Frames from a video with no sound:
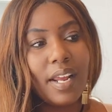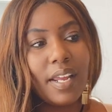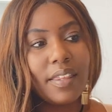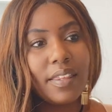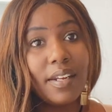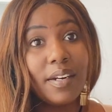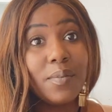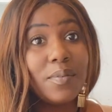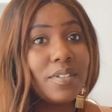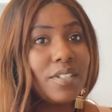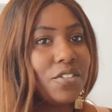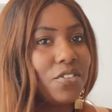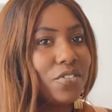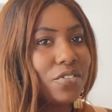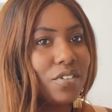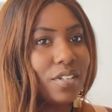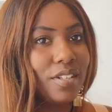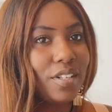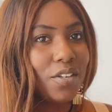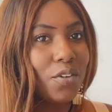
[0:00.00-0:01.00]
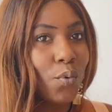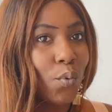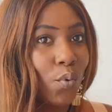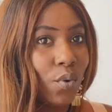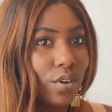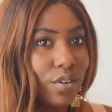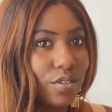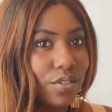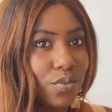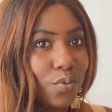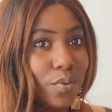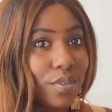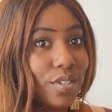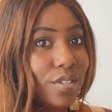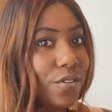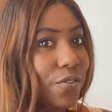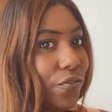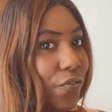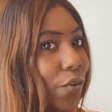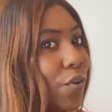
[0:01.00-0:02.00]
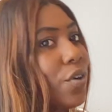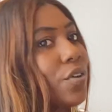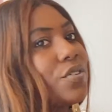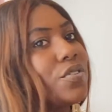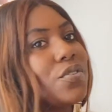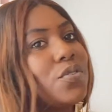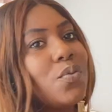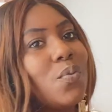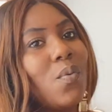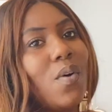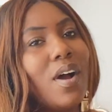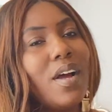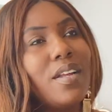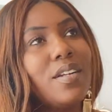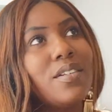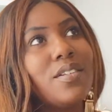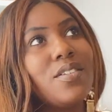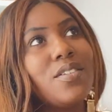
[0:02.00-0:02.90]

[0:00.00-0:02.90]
And then it was interesting that yours was the first one.